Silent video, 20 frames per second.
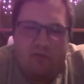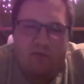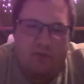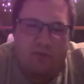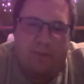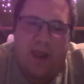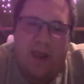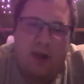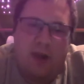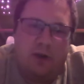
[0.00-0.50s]

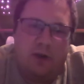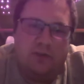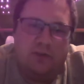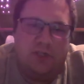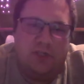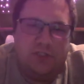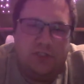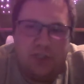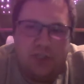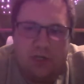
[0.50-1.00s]
repairing
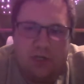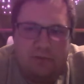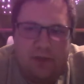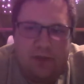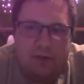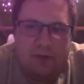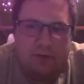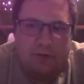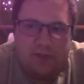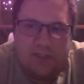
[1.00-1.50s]
the
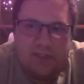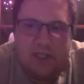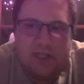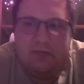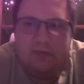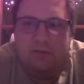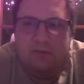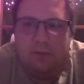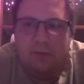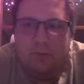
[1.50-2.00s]
generator and
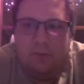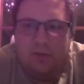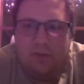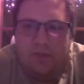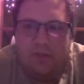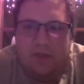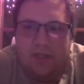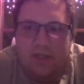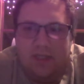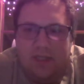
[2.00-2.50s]
tinkering with
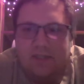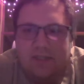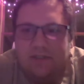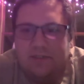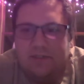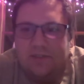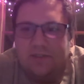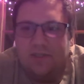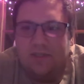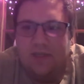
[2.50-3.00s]
it
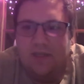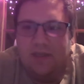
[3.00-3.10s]
it's